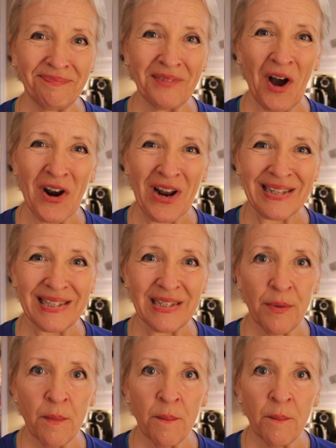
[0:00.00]
on us.
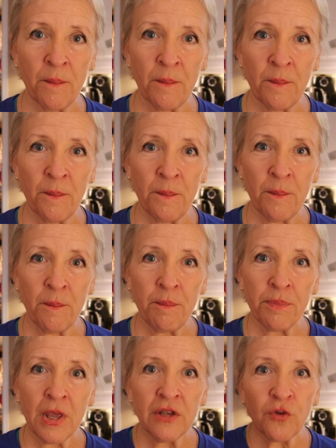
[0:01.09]

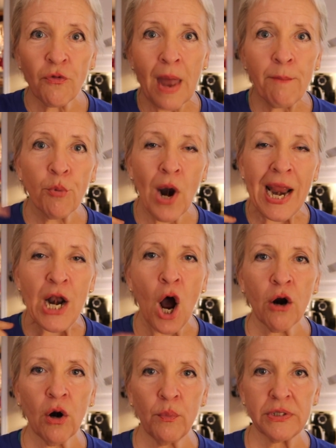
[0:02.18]
So that brain
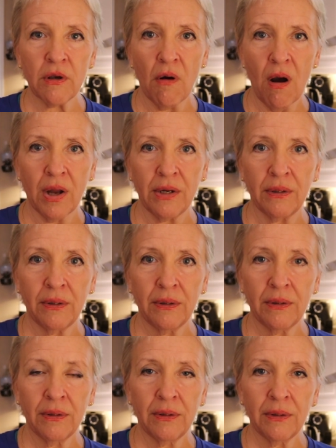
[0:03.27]
hunger was gone.
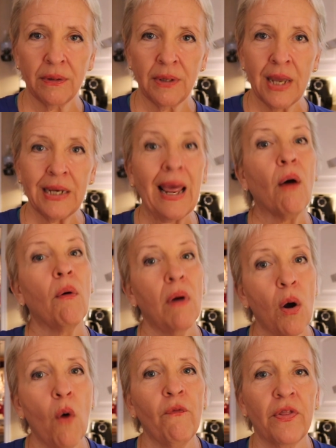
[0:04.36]
Now,
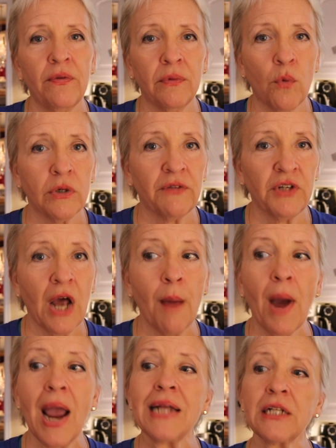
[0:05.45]
over the course of time,
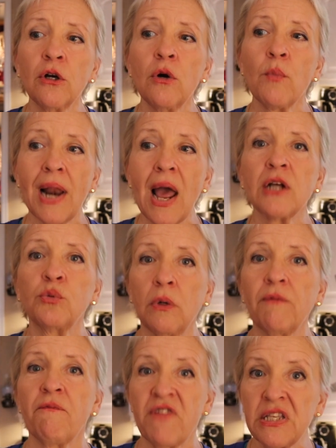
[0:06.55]
I had to learn what
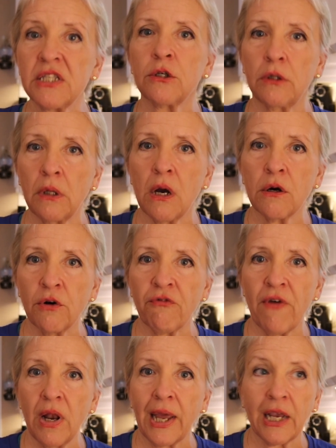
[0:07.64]
actual physical hunger
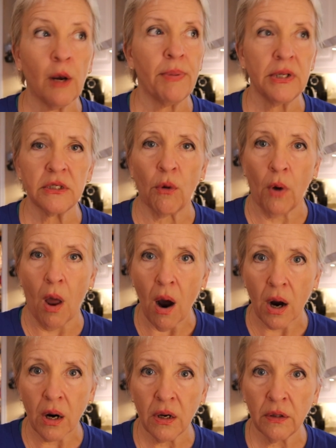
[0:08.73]
felt like. It had been so
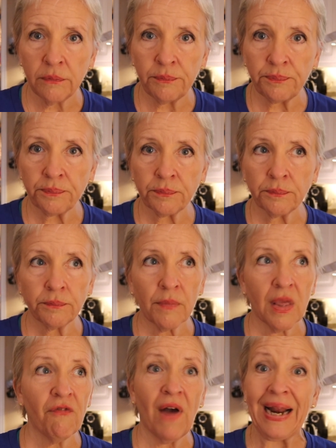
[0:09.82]
long,
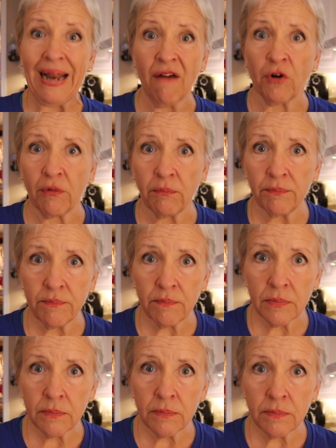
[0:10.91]
if I'd ever
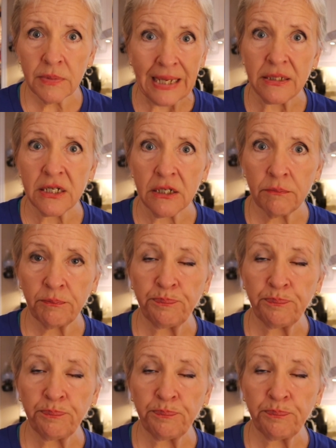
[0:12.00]
sensed it.